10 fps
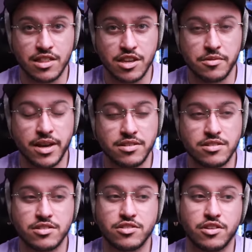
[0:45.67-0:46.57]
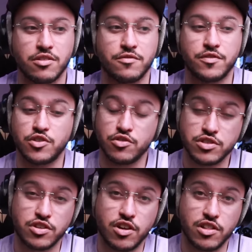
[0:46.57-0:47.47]
the US, so
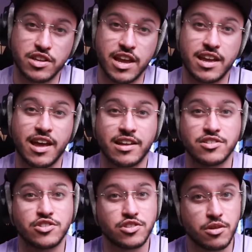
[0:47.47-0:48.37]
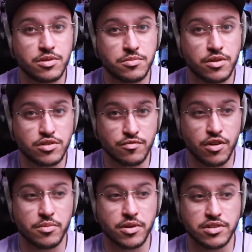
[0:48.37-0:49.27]
Fedora's on holiday, and so was most of
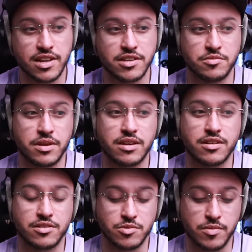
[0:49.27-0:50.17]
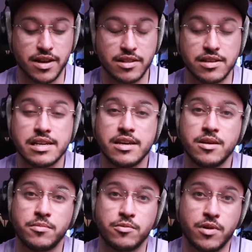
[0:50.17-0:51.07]
Roblox last week as well.
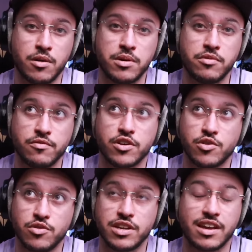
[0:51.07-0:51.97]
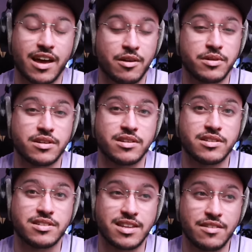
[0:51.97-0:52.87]
But while we were recording our
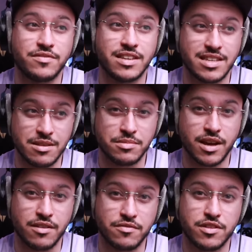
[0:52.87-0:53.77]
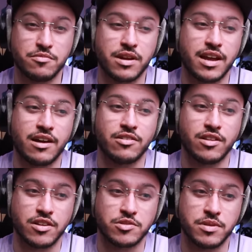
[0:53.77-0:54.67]
safety deep dive that went out
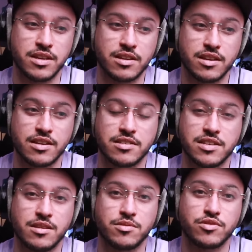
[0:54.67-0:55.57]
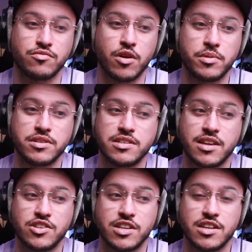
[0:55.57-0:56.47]
last week, it seems Roblox's
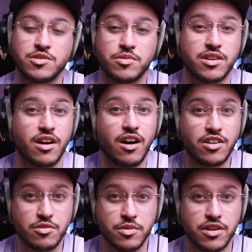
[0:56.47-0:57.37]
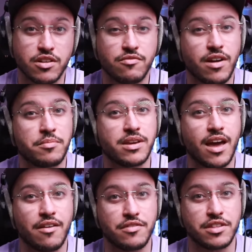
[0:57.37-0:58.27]
engineers were hard at work wrapping
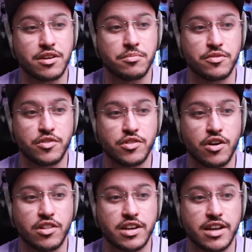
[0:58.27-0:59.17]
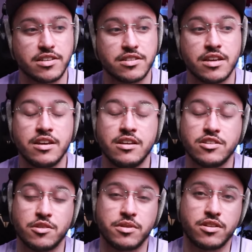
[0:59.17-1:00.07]
everything up before the holidays.
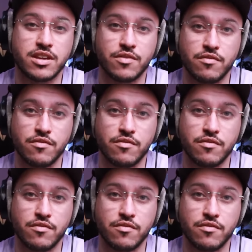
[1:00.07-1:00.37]
So we're going to give a